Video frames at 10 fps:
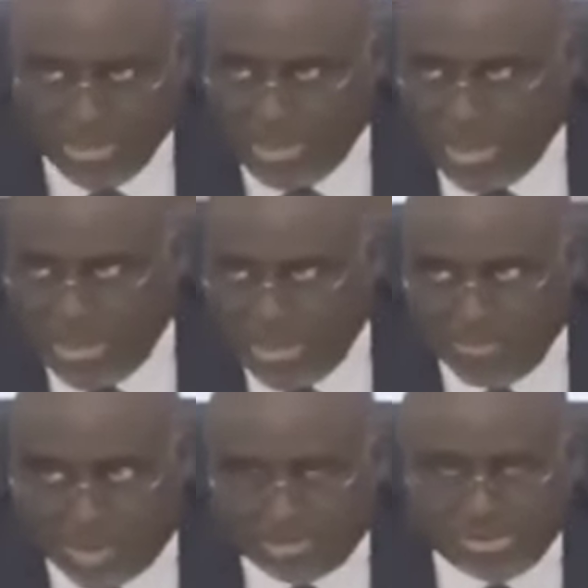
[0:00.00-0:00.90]
me. I
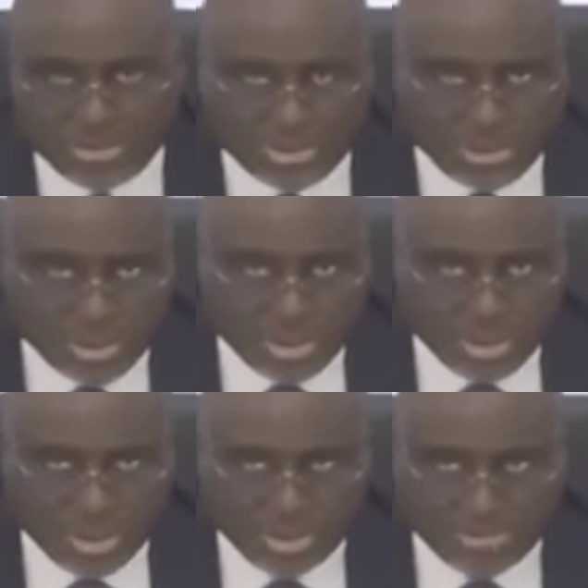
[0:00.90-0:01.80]
am not
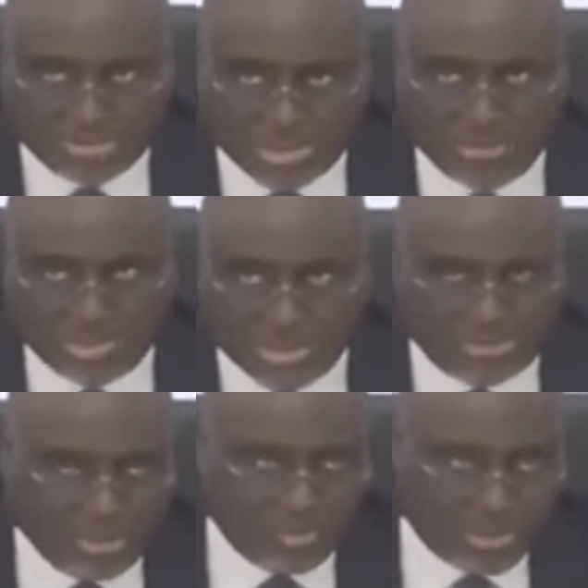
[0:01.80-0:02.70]

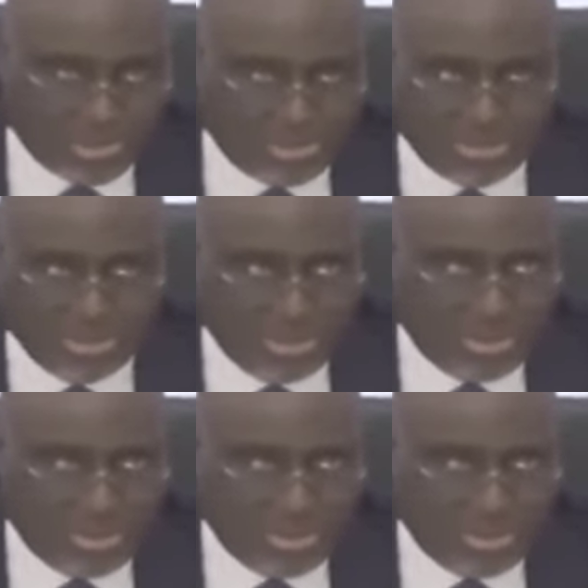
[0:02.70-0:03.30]
discountenancing what